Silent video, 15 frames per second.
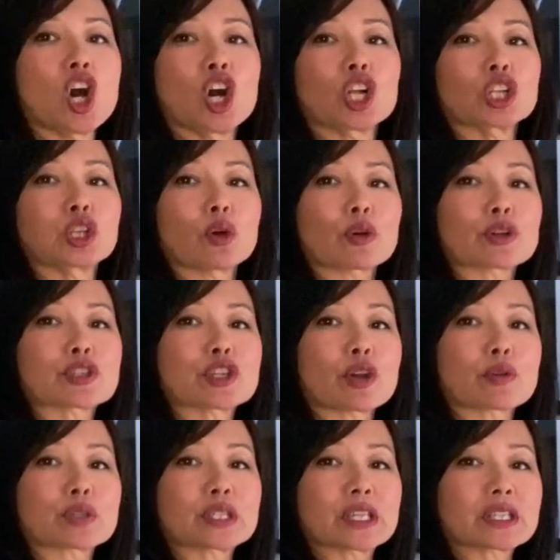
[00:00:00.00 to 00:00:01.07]

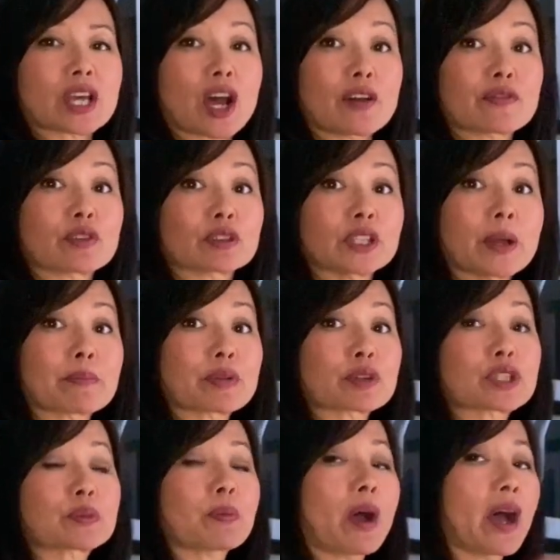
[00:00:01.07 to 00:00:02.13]
lordosis of your lumbar
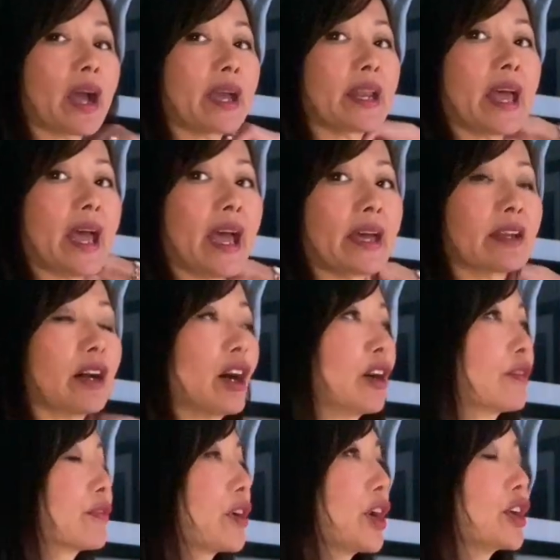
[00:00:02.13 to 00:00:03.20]
spine and
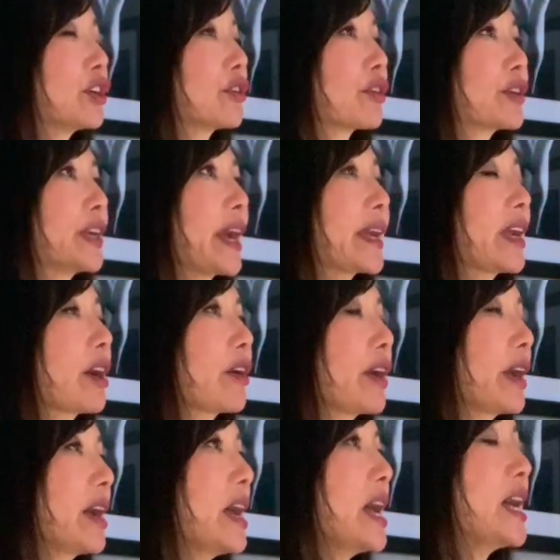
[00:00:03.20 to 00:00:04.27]
of your neck
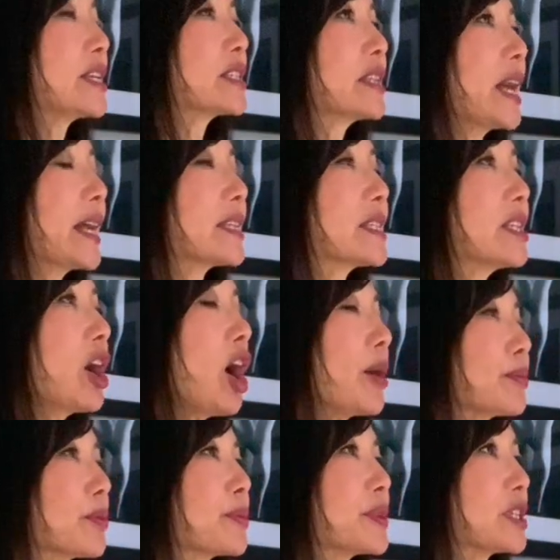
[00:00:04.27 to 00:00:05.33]
area. So that's the
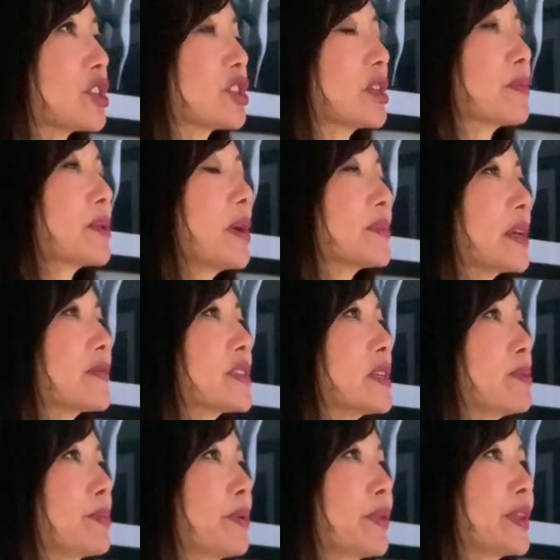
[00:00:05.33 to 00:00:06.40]
optimal position. Sometimes I've seen
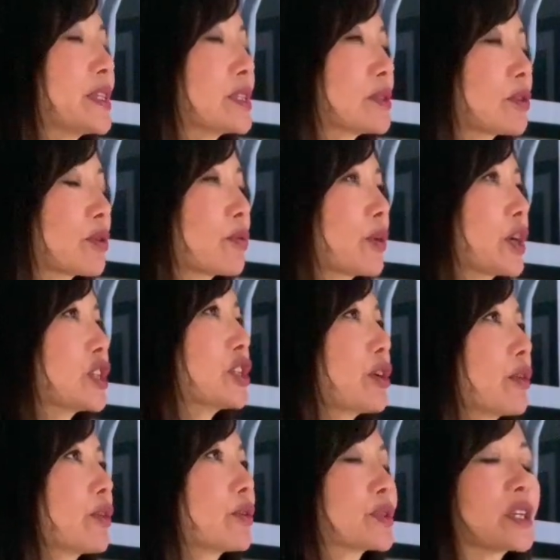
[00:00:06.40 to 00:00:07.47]
people, and this sort of works, you
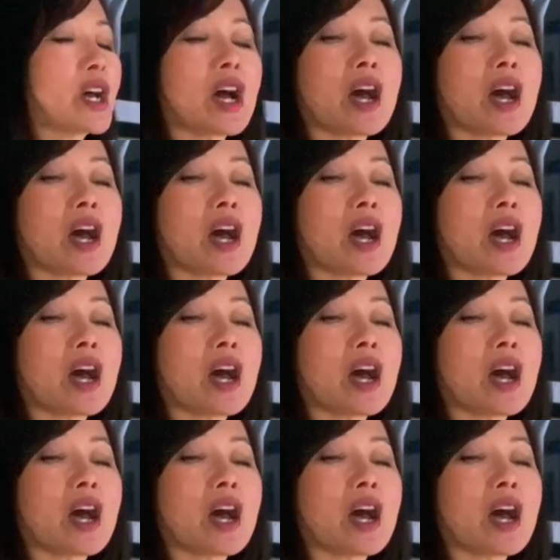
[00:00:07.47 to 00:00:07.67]
know, those